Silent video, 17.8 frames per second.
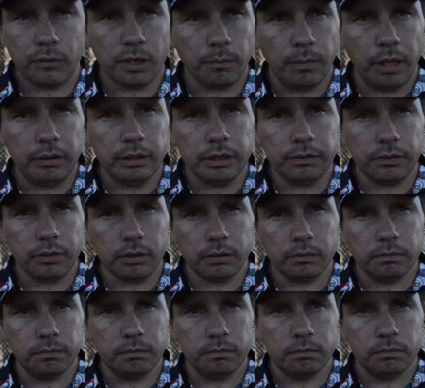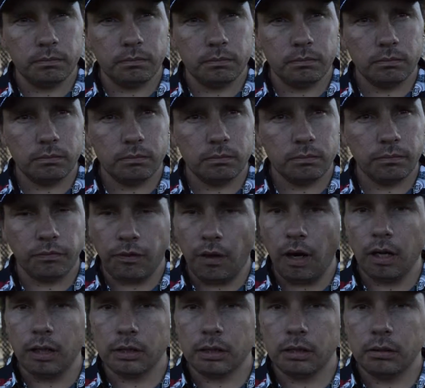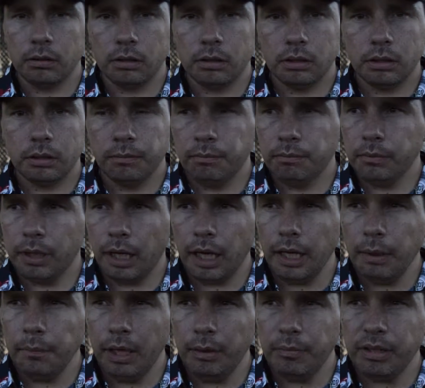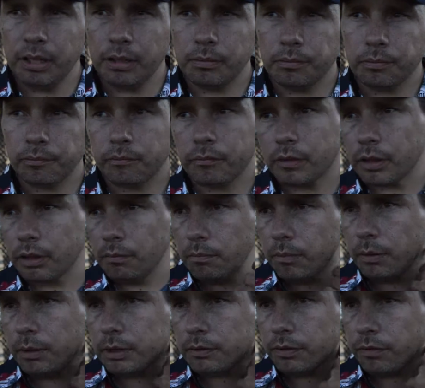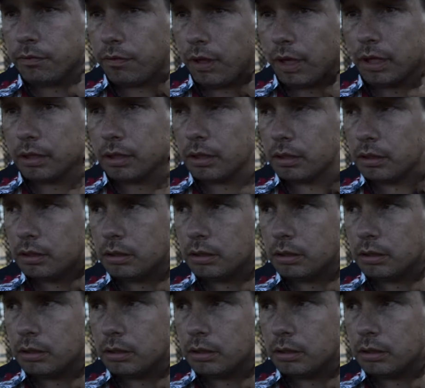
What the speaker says: Maybe it's for fog. Maybe it's for fog.